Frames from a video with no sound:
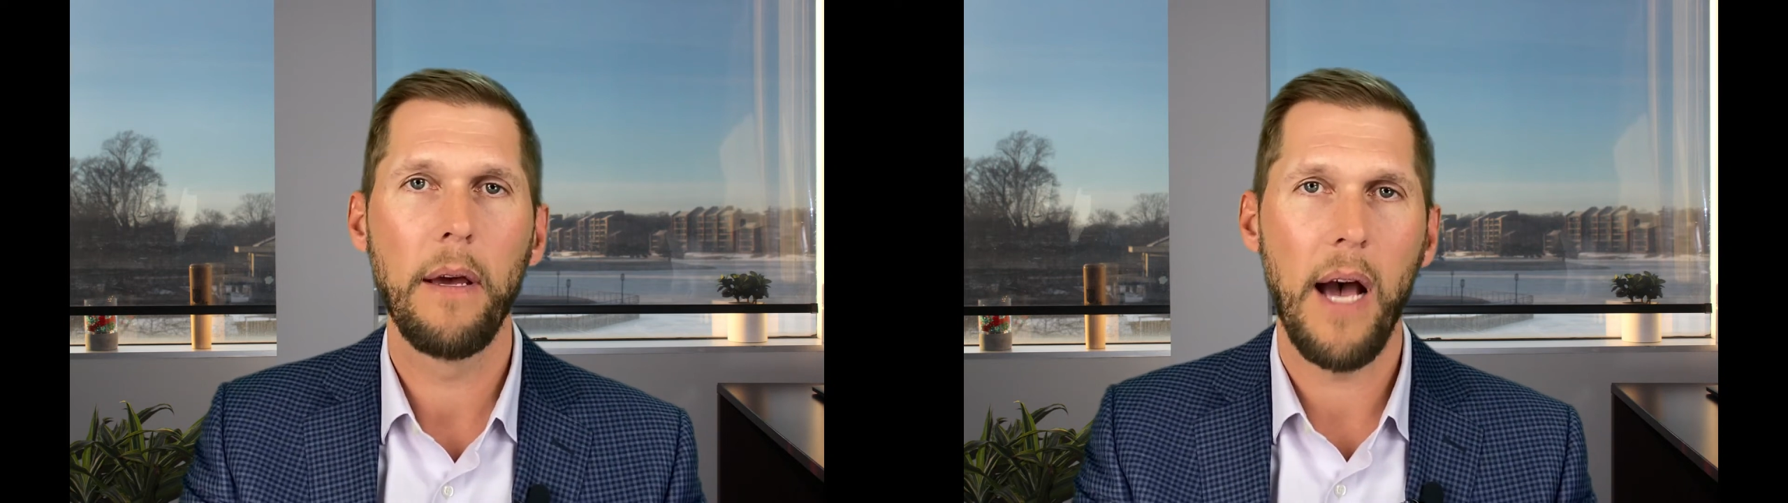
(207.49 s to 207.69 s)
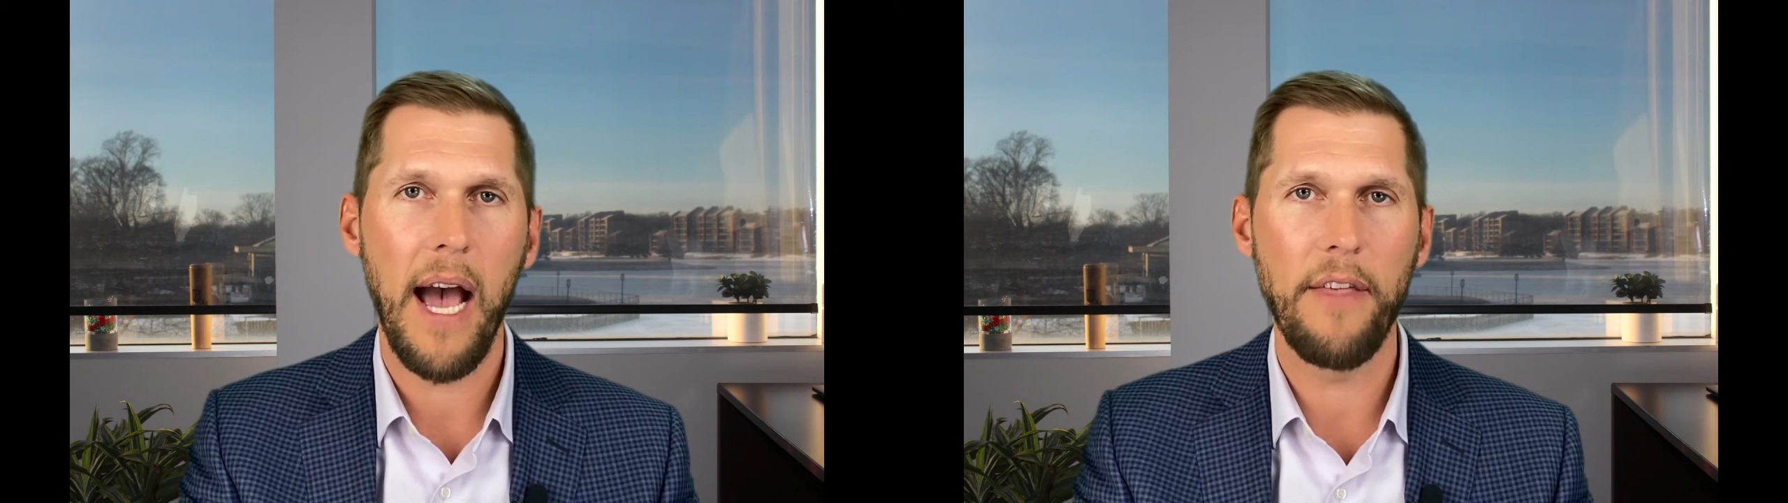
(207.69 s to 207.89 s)

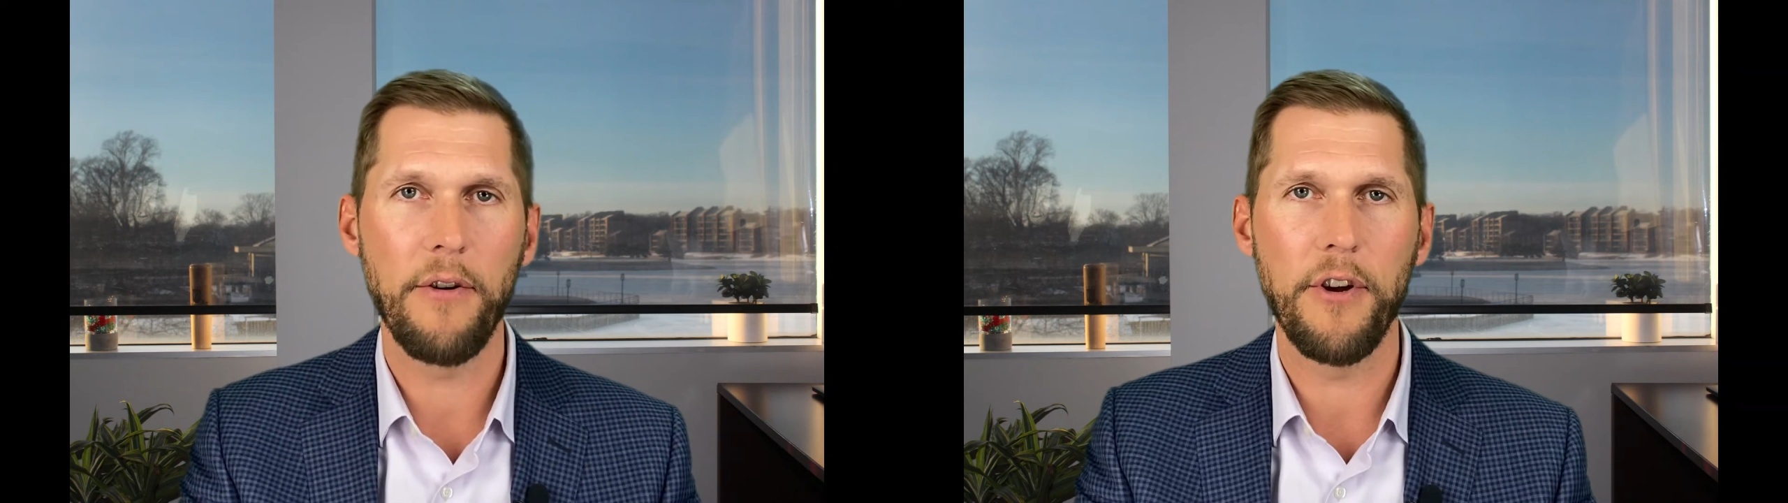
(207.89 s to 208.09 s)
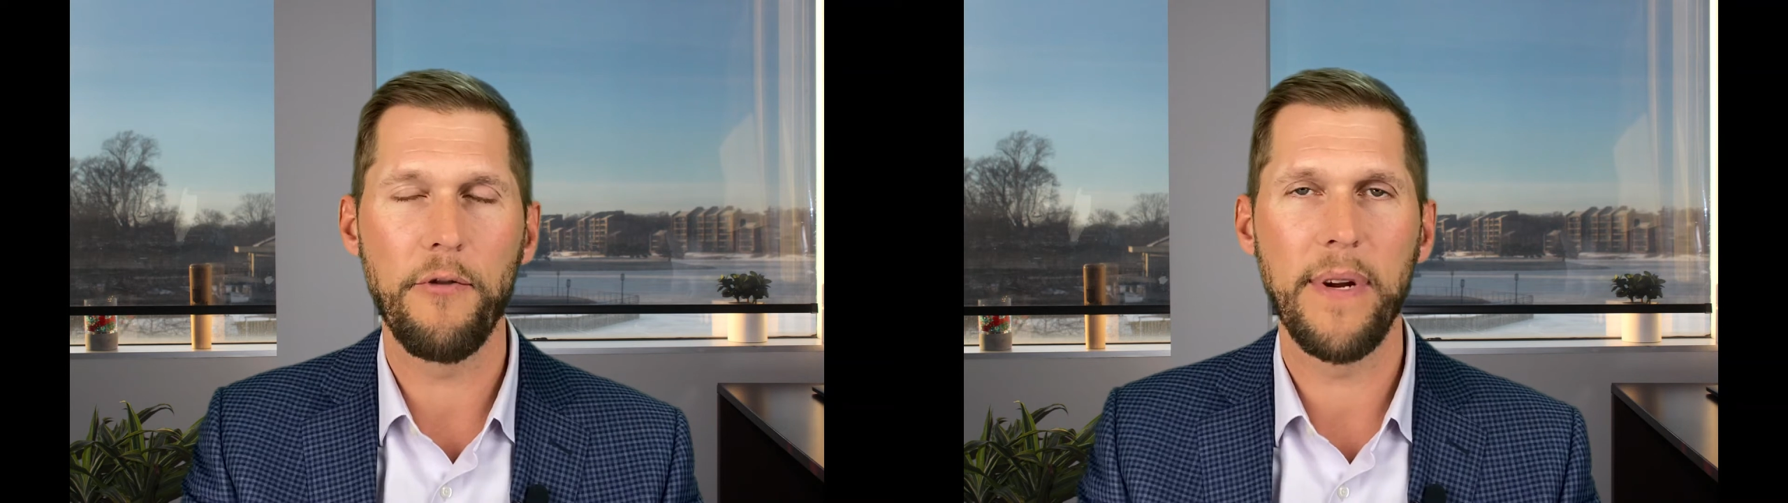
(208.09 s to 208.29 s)

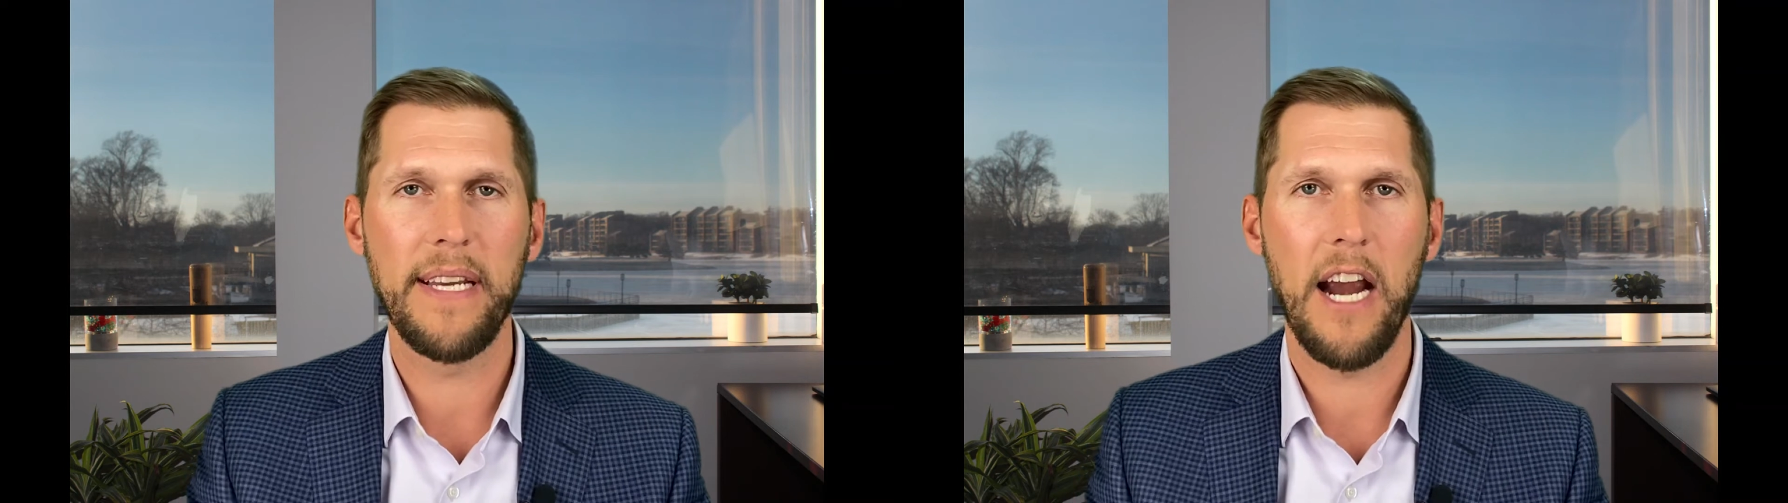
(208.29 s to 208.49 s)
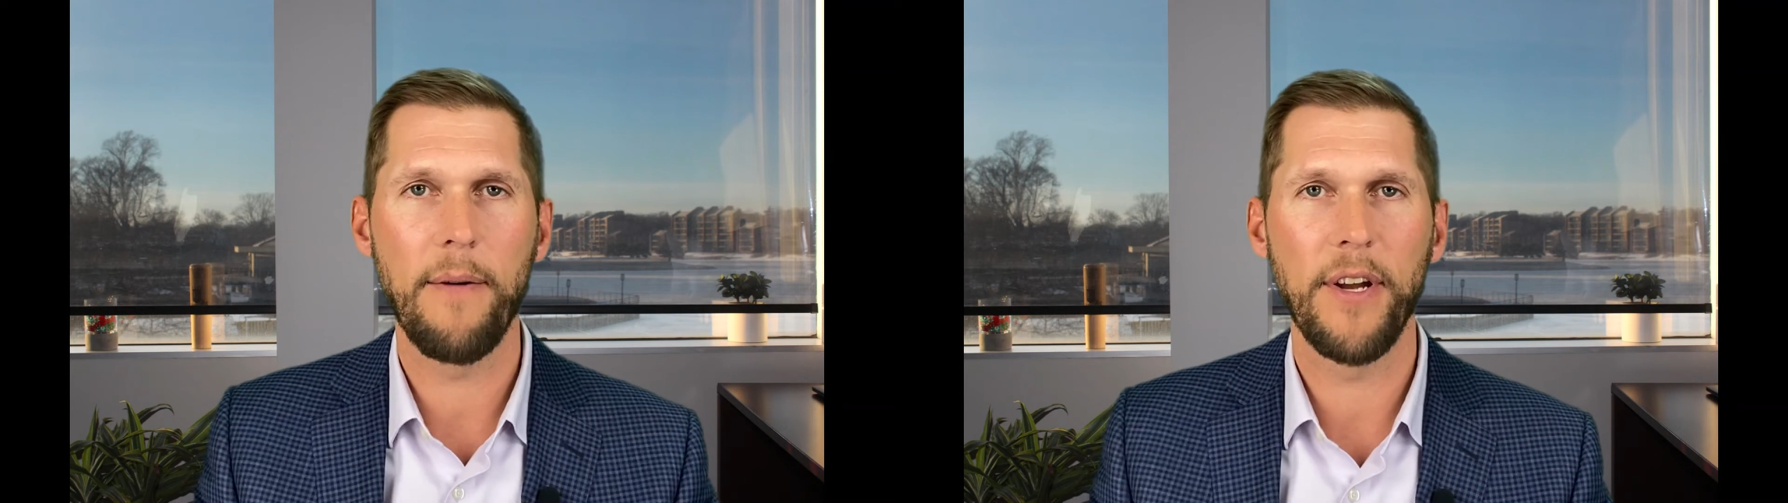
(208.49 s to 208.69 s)
either your
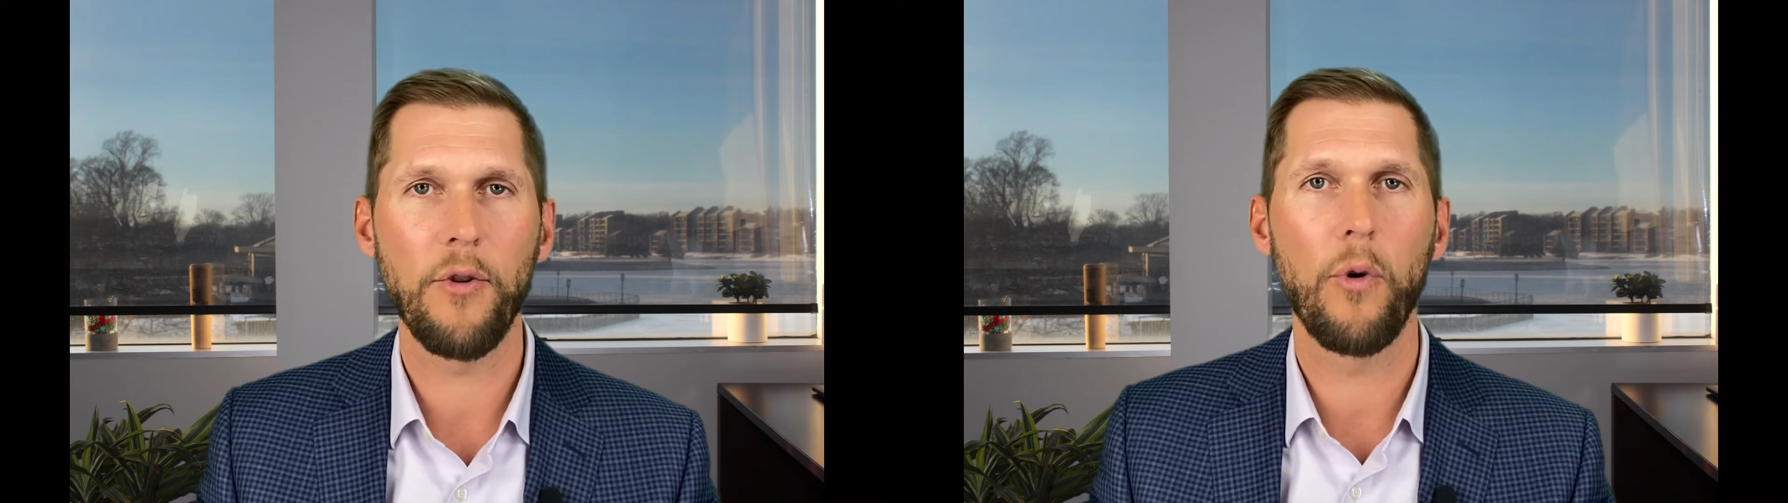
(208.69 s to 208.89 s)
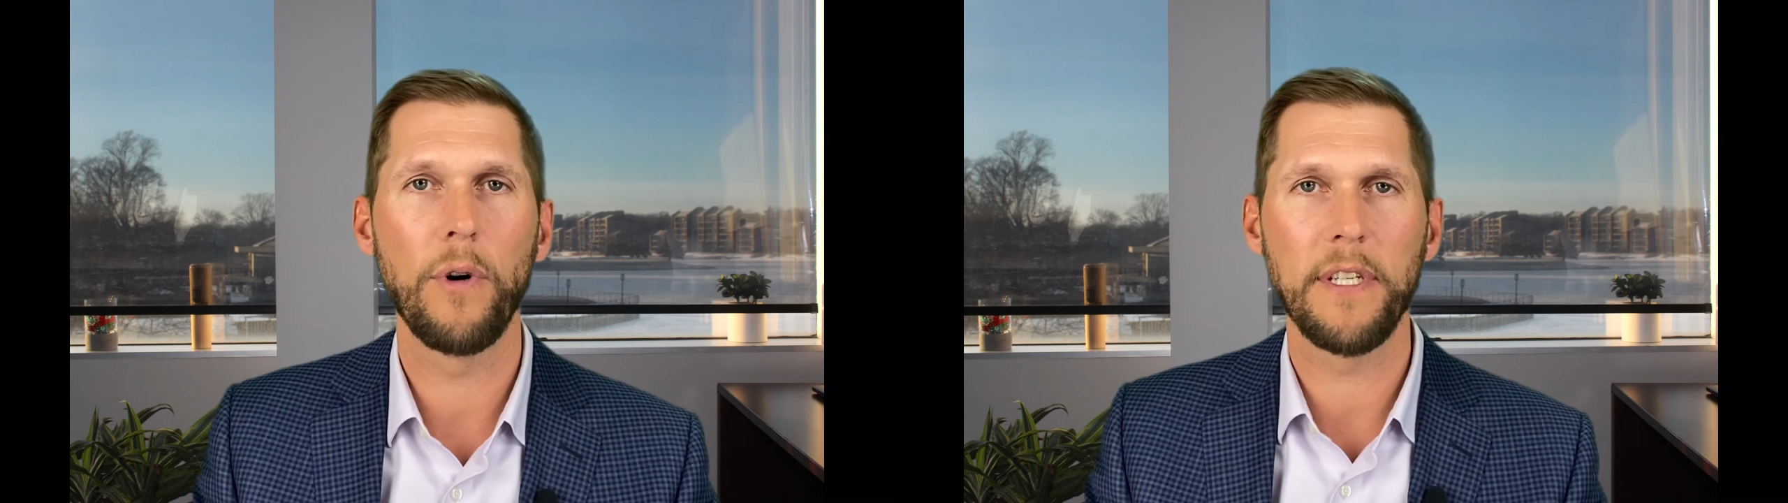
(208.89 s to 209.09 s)
retirement or